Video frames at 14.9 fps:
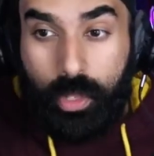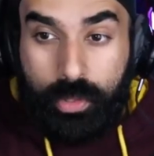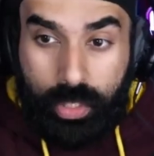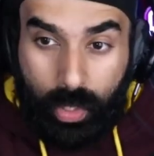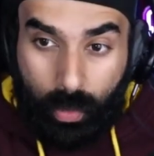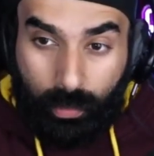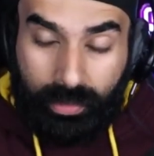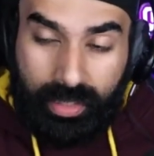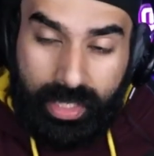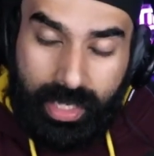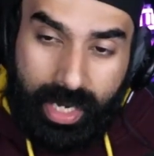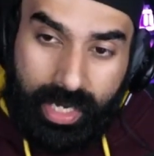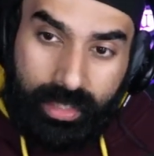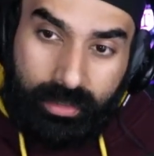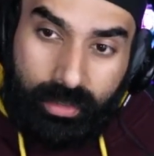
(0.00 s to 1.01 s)
The only thing
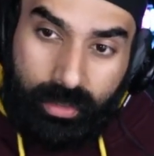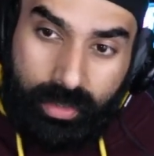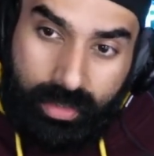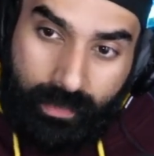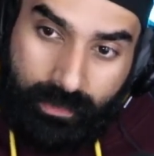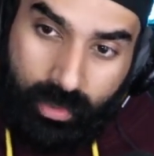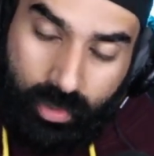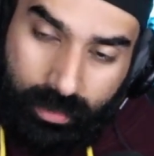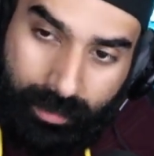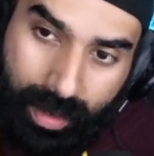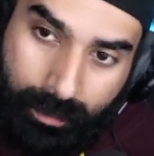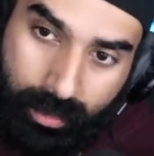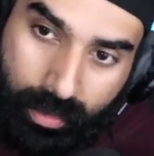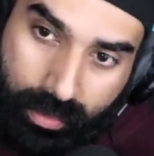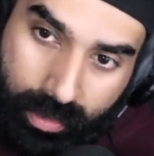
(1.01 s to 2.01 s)
I need to do is, if you remember,